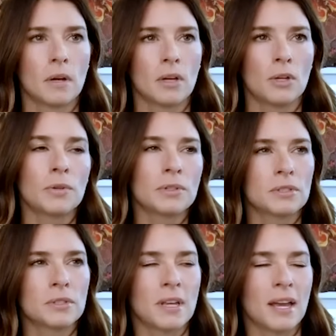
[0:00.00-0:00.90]
You were
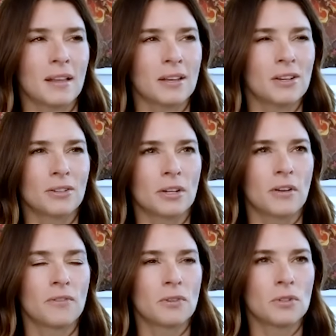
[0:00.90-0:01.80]
saying like you're
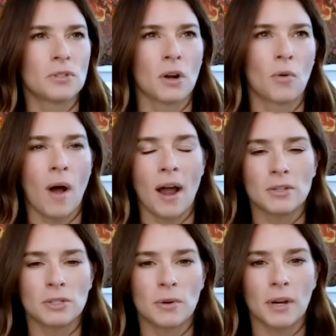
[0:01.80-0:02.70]
confused, you know, why
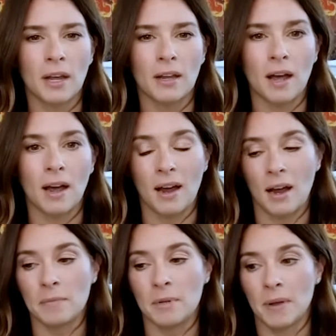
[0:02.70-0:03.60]
you're doing it. I-
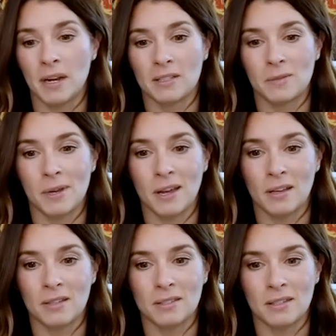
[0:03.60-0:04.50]
I'm gonna bet it's
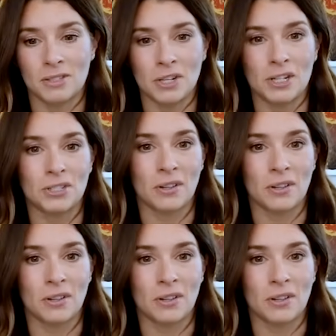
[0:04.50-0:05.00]
because it's changed your